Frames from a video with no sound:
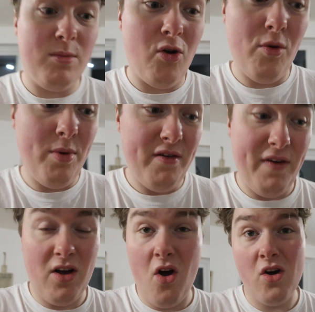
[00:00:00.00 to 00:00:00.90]
tomorrow, but if
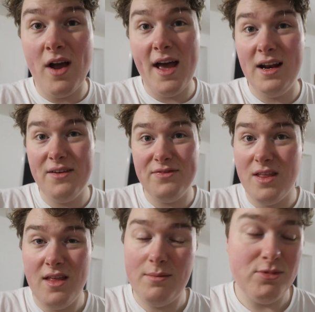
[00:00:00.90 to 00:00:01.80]
I can't get a lift
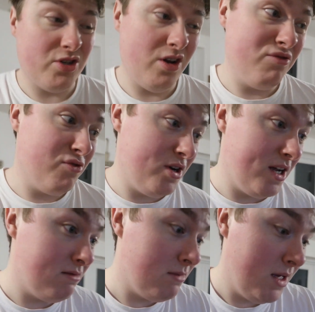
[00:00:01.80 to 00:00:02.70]
in, then I'm just going to run
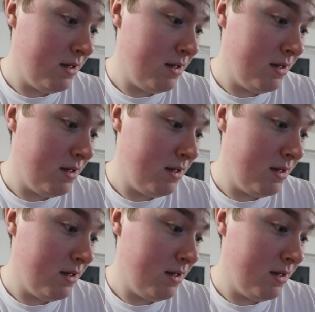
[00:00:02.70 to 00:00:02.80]
in.